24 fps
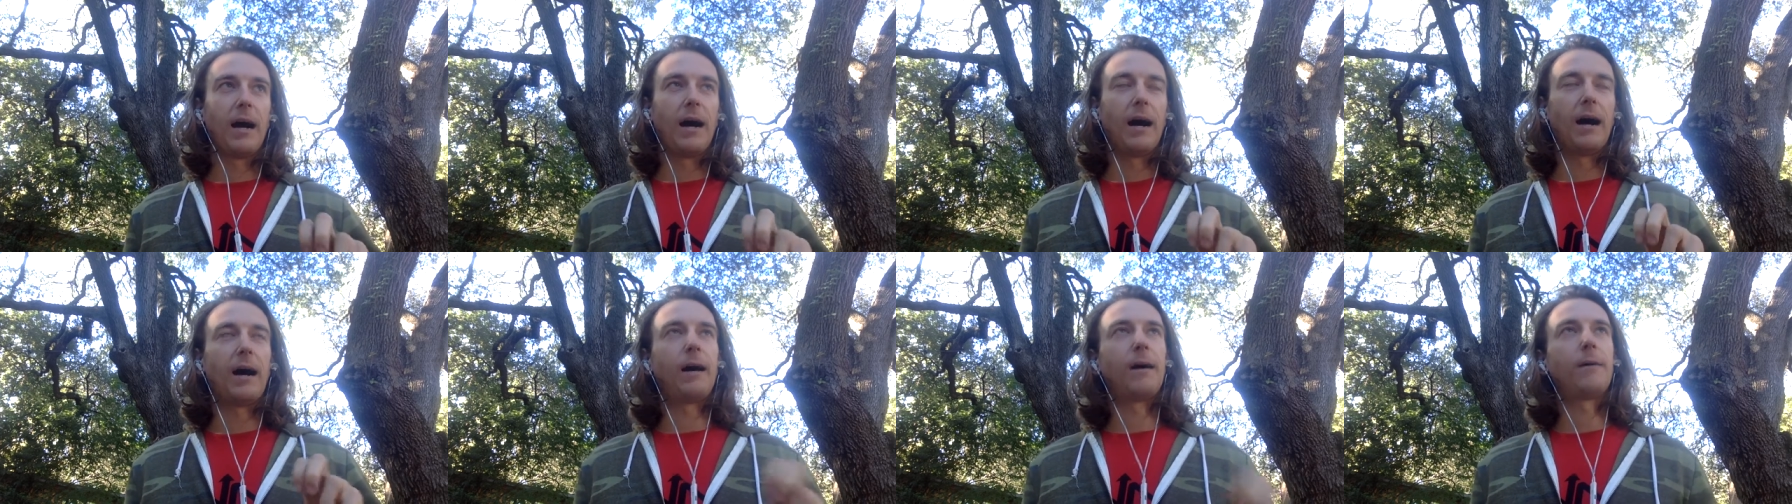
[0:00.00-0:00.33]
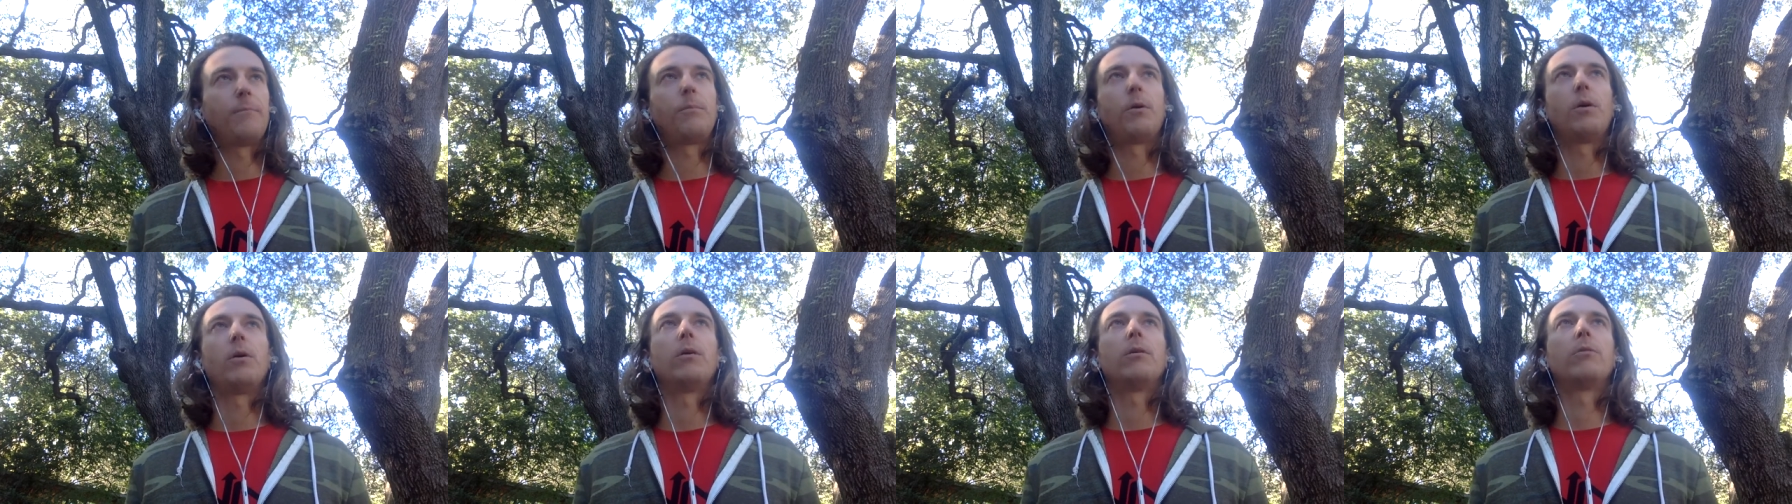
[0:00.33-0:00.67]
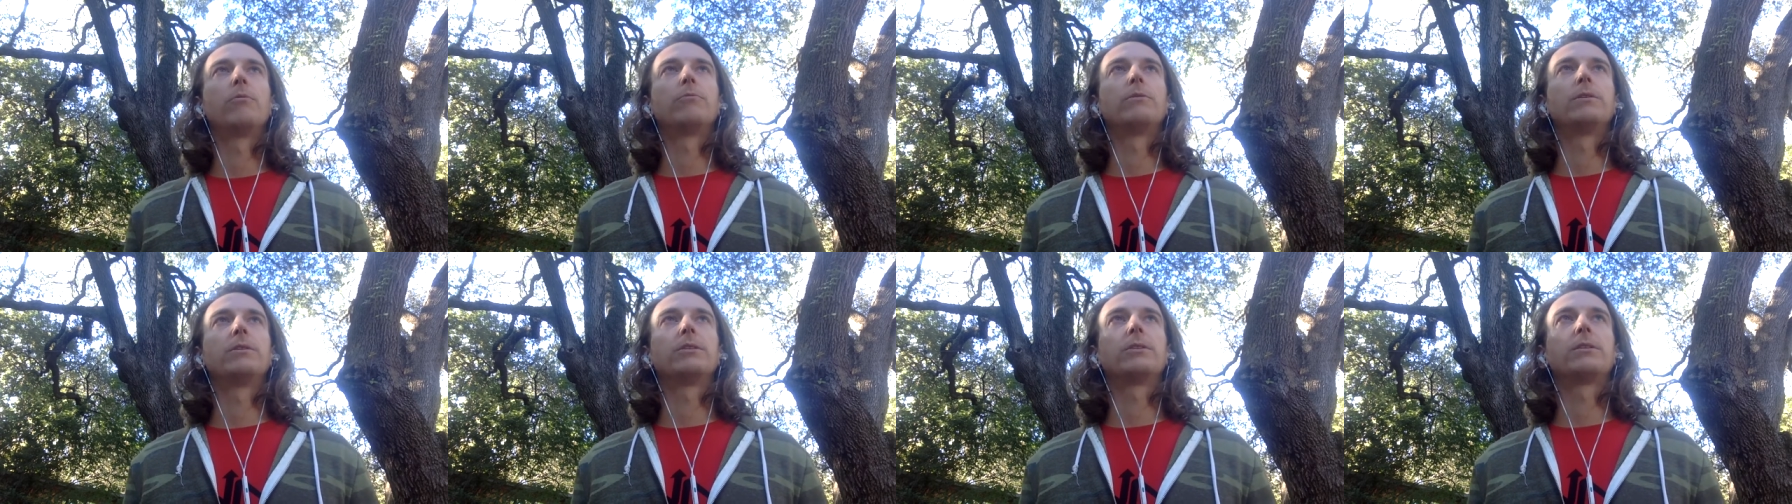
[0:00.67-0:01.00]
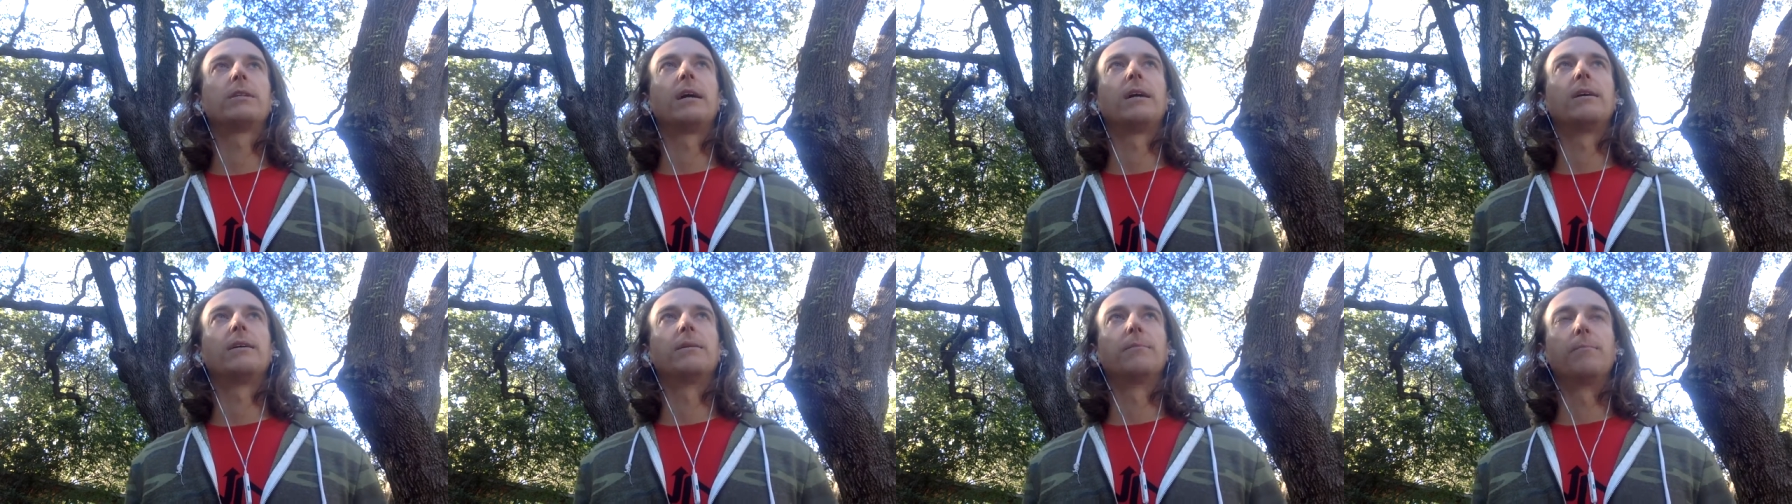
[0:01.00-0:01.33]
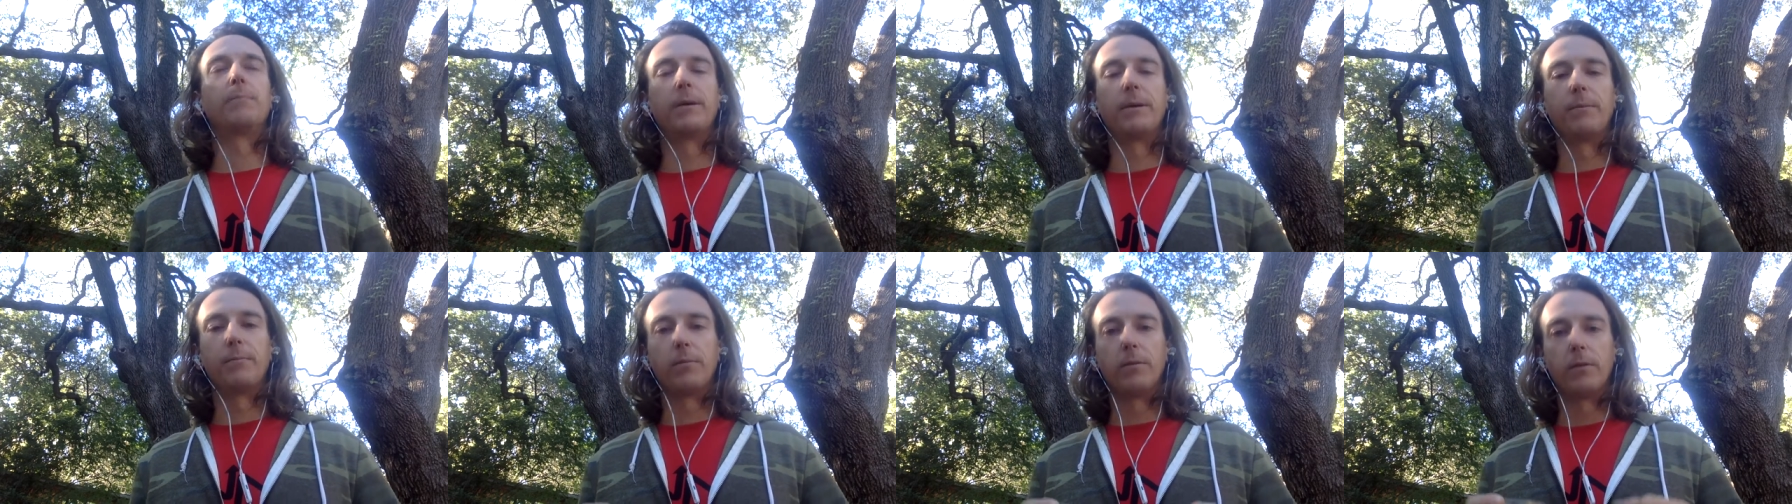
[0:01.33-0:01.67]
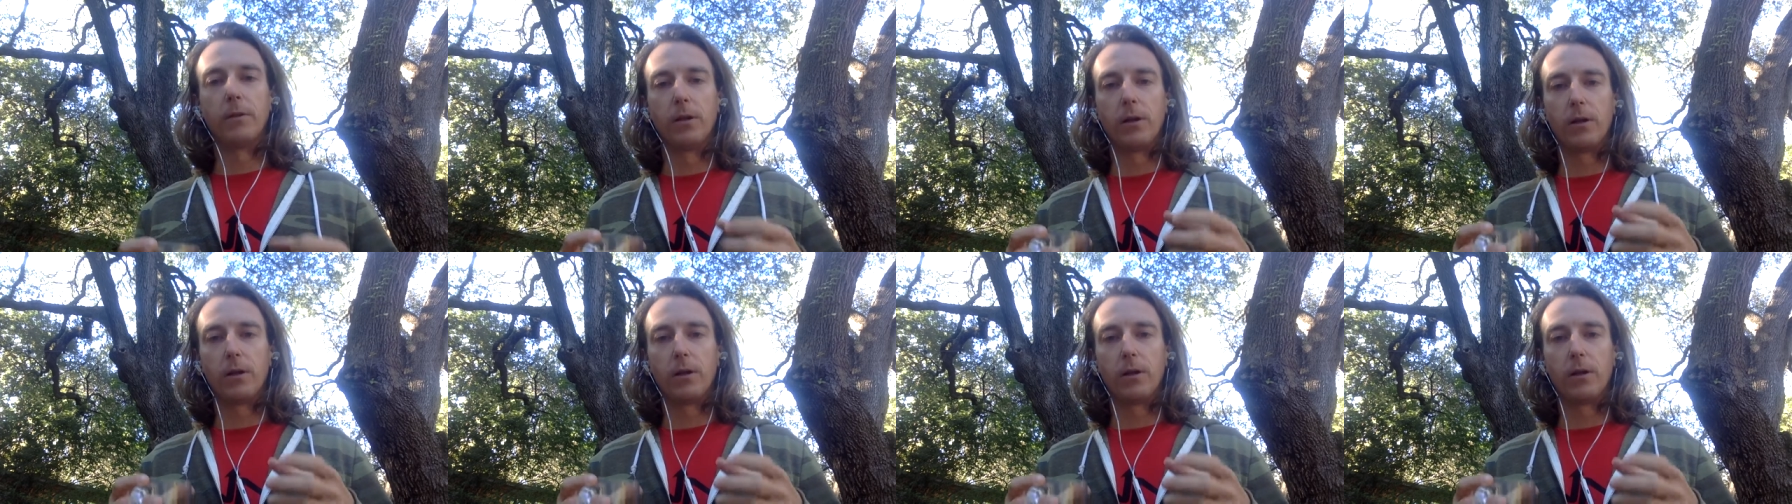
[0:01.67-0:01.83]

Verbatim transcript: I'm always telling people